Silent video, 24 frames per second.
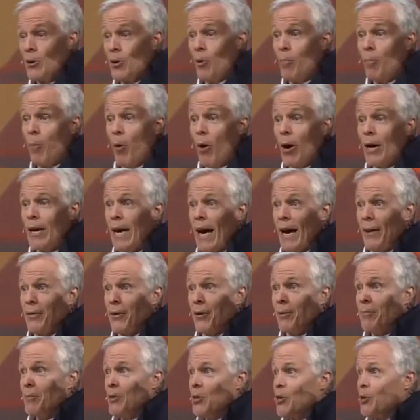Don't point at
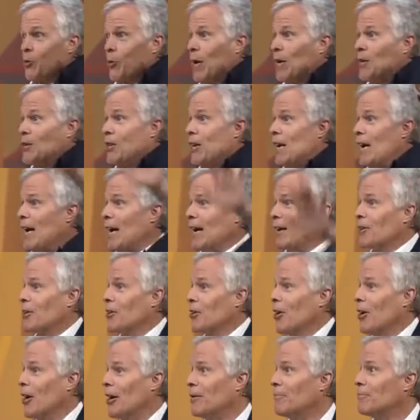them, just raise the hand.
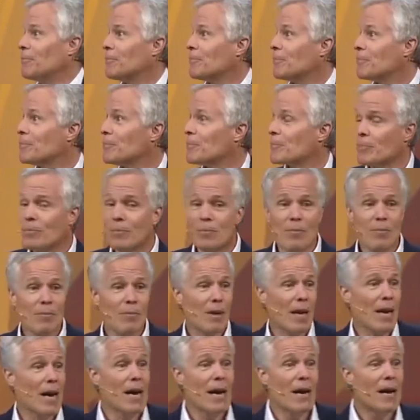Good.
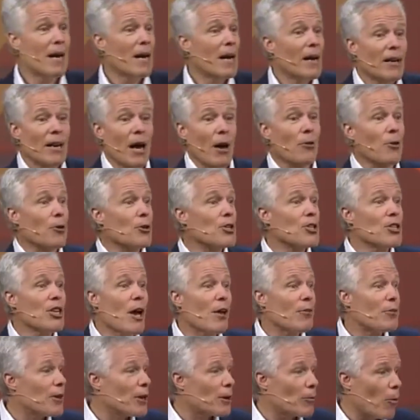Now, there's
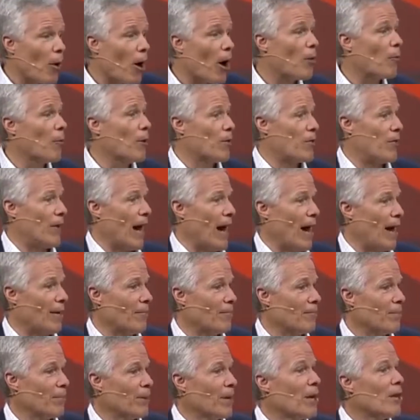nothing wrong with
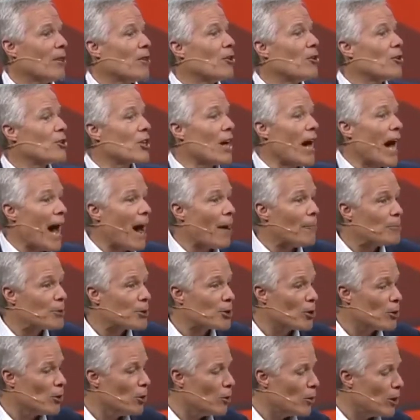that. There's
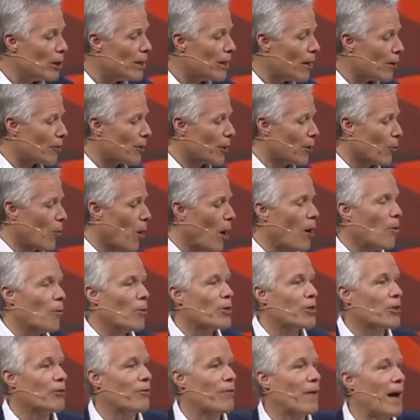absolutely nothing wrong
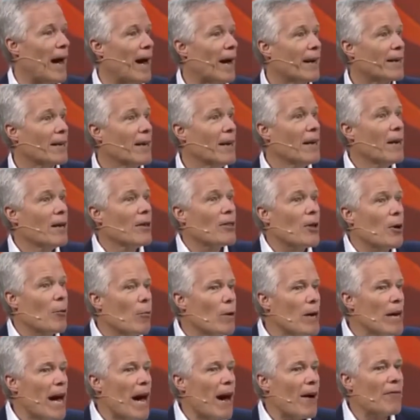with the fact that
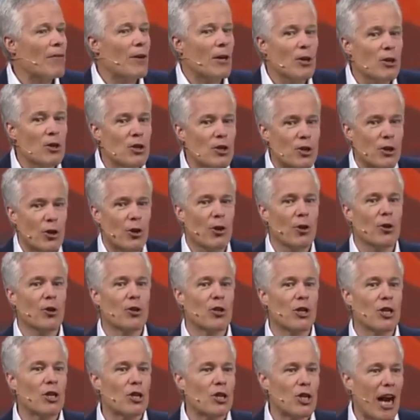we have
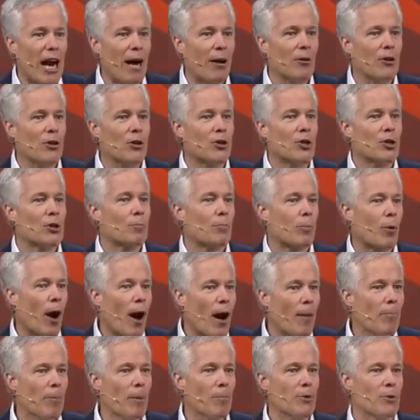concerns and challenges,
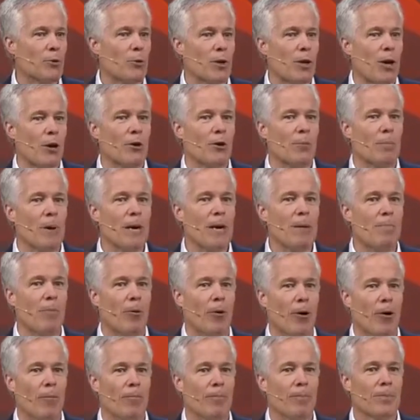problems with other
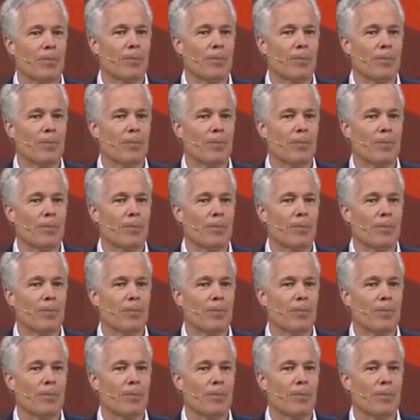people.